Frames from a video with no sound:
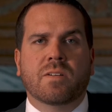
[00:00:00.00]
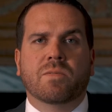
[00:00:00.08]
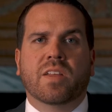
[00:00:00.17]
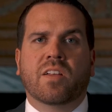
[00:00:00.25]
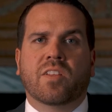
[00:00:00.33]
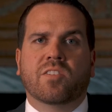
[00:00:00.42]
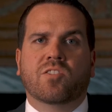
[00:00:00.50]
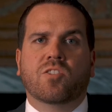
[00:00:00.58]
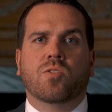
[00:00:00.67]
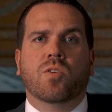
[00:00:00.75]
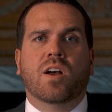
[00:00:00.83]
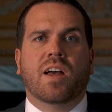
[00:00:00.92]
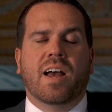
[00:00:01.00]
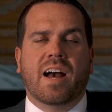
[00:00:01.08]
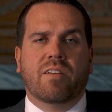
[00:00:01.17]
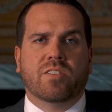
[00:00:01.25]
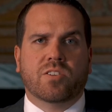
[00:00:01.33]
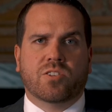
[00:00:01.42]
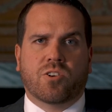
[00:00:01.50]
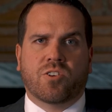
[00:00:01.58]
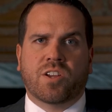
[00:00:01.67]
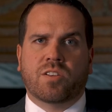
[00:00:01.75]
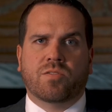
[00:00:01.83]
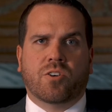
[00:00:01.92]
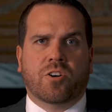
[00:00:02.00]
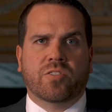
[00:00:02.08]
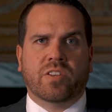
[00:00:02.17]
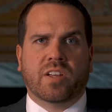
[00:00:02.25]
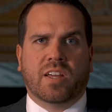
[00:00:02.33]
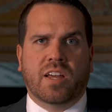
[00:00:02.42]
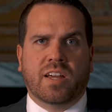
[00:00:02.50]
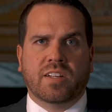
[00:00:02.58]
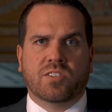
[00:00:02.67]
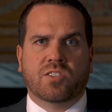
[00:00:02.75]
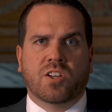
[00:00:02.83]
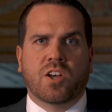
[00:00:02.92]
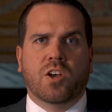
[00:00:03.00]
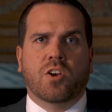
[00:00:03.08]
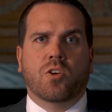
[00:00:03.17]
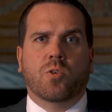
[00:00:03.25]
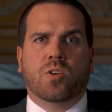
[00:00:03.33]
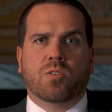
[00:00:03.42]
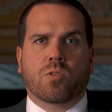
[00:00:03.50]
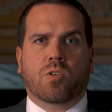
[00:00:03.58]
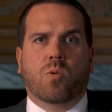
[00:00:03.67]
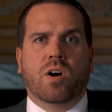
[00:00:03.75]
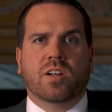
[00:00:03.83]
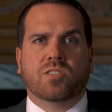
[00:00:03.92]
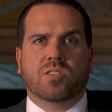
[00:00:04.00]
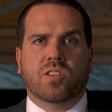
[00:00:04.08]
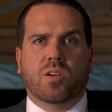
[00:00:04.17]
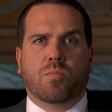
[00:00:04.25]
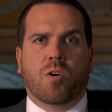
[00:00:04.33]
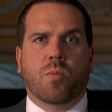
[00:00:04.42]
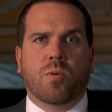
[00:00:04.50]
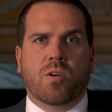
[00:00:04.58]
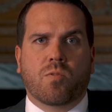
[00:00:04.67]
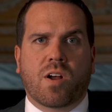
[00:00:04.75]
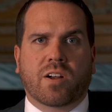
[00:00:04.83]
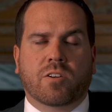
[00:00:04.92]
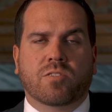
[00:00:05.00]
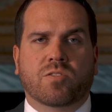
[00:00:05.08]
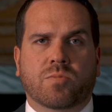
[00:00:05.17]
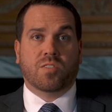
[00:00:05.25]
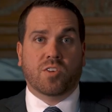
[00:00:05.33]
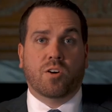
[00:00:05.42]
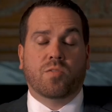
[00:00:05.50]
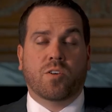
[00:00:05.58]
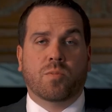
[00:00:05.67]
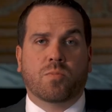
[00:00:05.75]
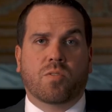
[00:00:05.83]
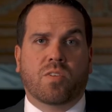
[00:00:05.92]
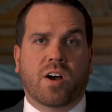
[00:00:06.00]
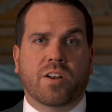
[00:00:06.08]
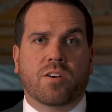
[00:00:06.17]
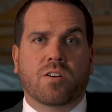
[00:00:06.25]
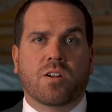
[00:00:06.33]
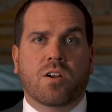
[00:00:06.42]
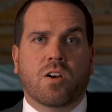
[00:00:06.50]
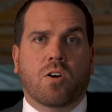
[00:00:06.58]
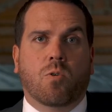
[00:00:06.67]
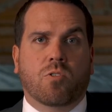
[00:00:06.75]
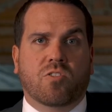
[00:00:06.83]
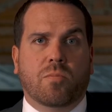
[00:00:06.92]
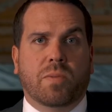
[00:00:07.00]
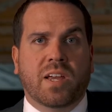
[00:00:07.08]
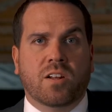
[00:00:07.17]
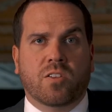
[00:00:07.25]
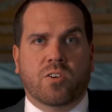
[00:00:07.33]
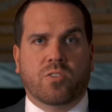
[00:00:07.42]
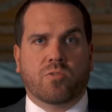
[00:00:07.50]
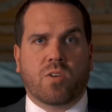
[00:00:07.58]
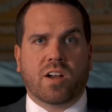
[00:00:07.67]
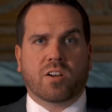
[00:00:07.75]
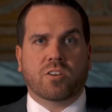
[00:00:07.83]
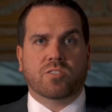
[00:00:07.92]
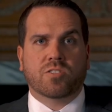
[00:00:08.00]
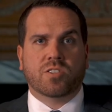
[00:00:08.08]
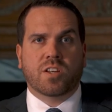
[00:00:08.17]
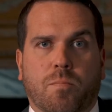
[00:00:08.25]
unless you have an attorney involved in the case who can request the appropriate records from the cell phone provider or subpoena those records.